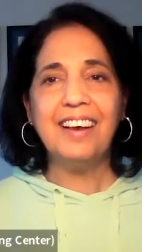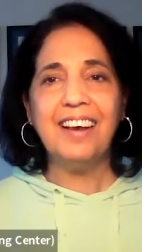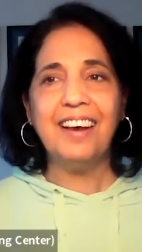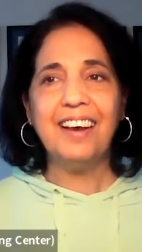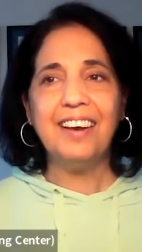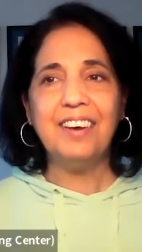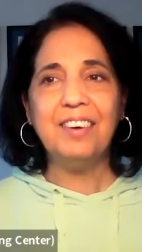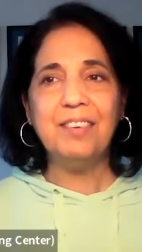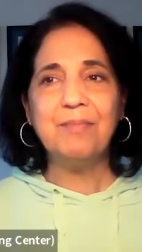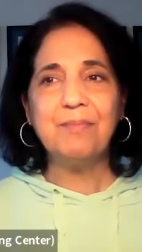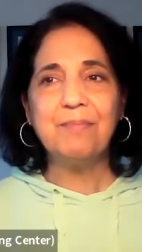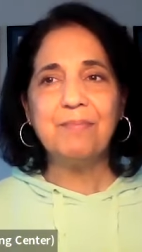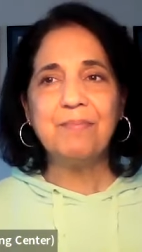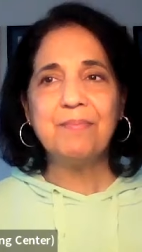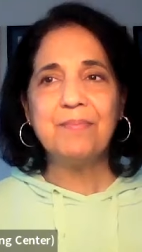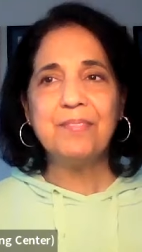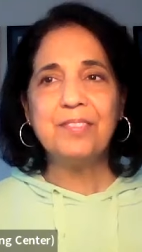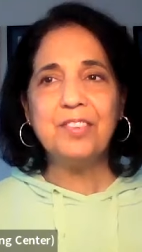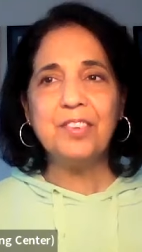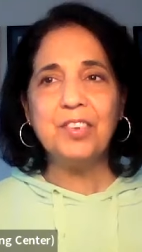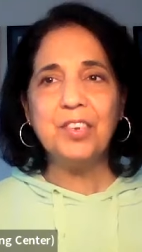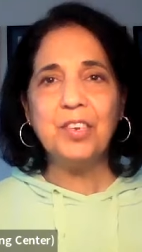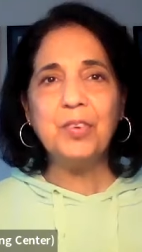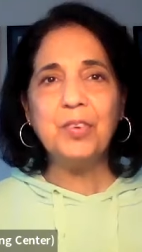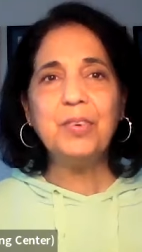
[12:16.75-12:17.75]
um,
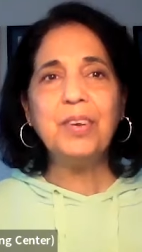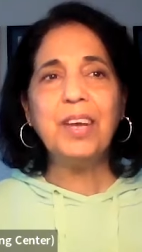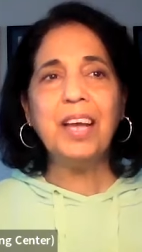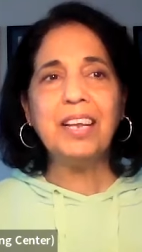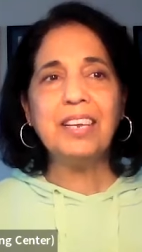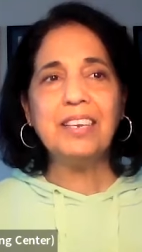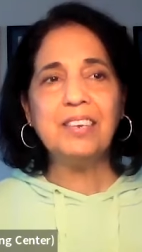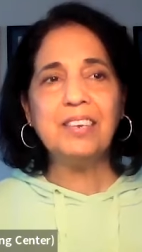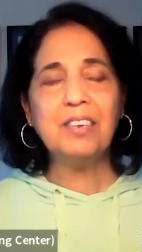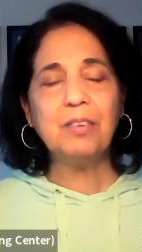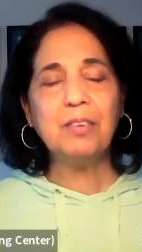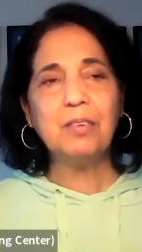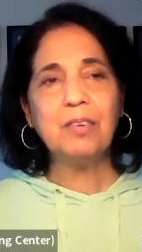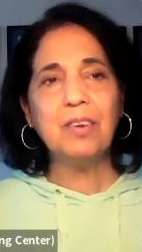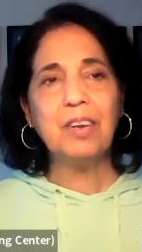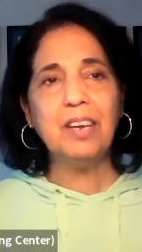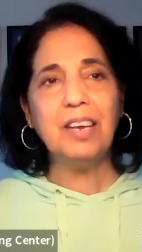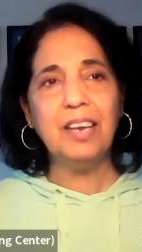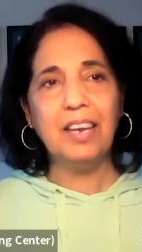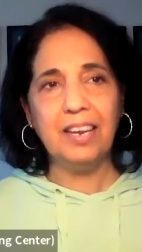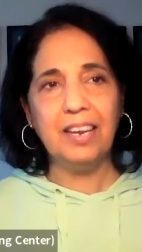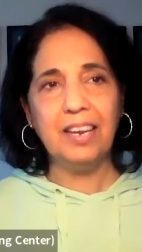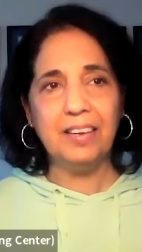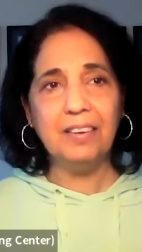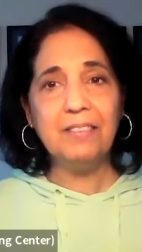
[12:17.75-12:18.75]
so you get to
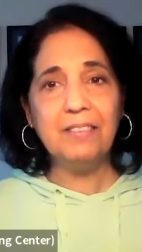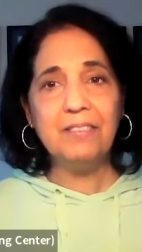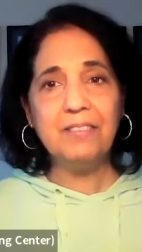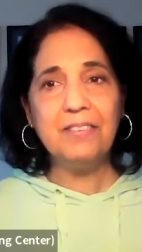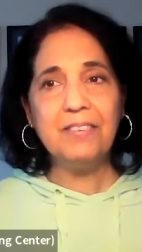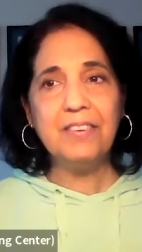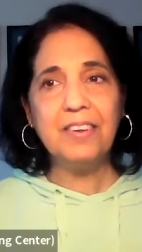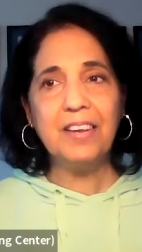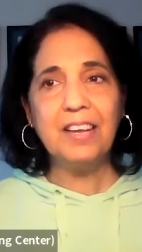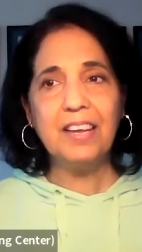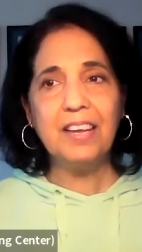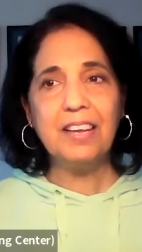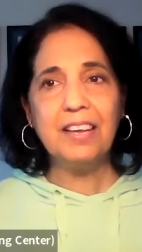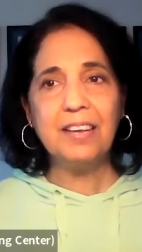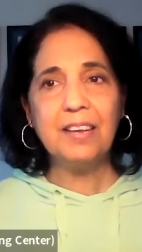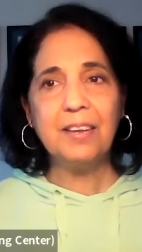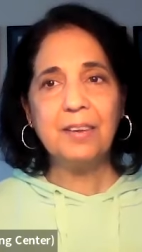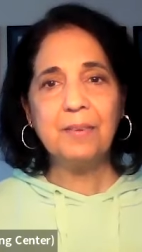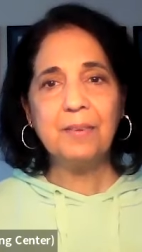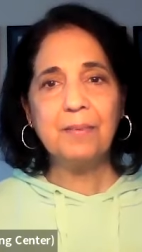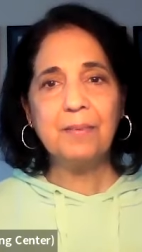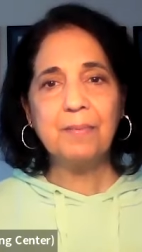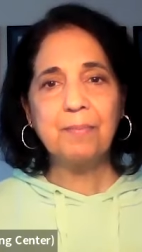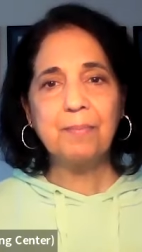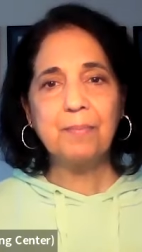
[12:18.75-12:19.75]
live
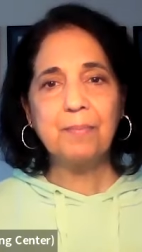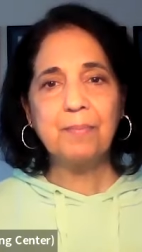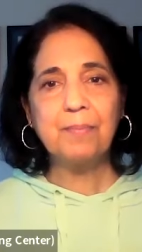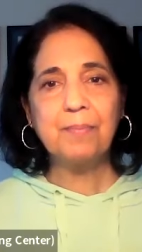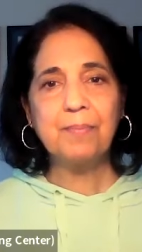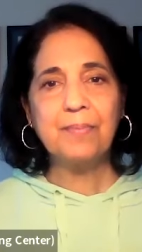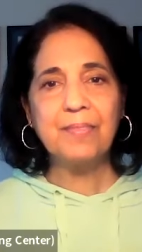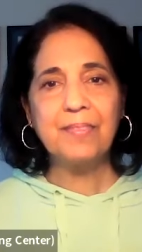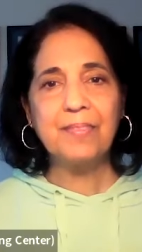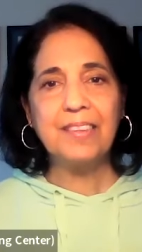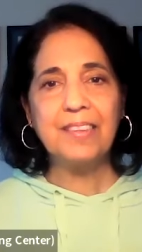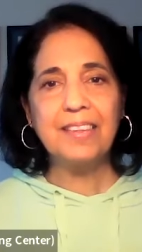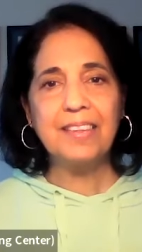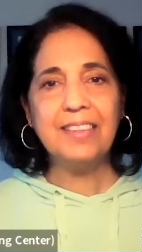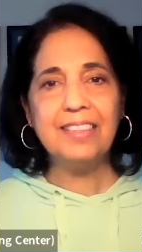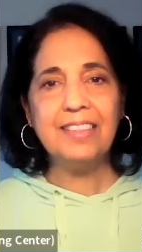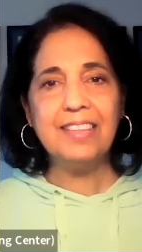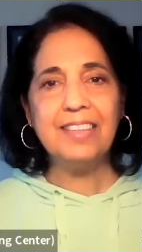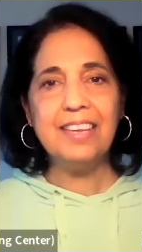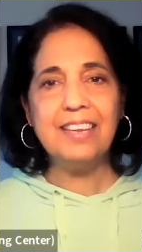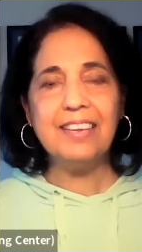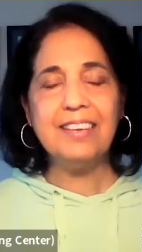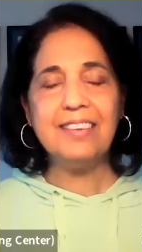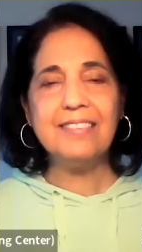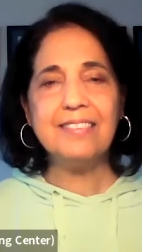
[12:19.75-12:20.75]

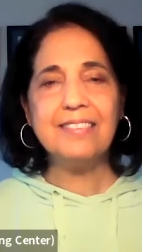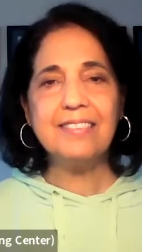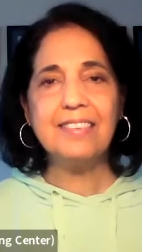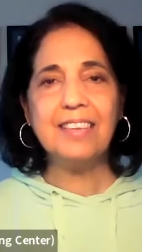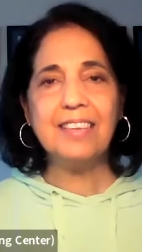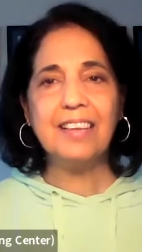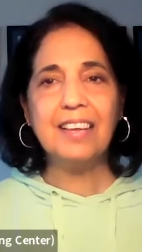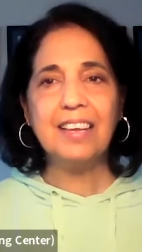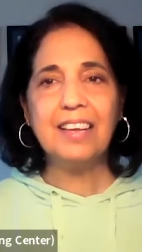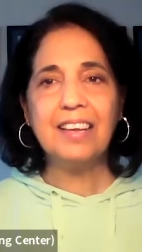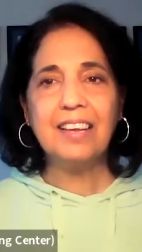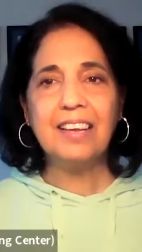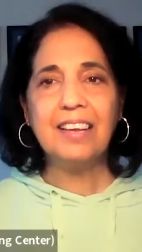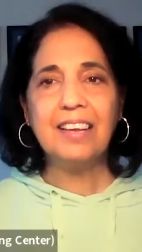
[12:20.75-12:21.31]
these